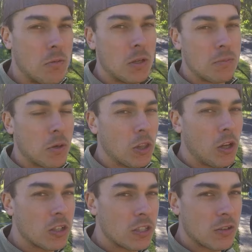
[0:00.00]
We just put a
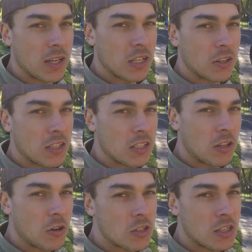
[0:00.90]
lot of stress on the
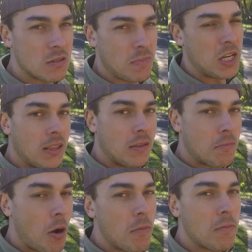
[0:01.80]
stock suspension. The
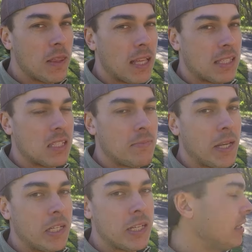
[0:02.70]
problem with that
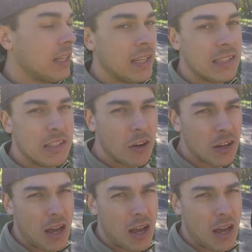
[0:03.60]
suspension is not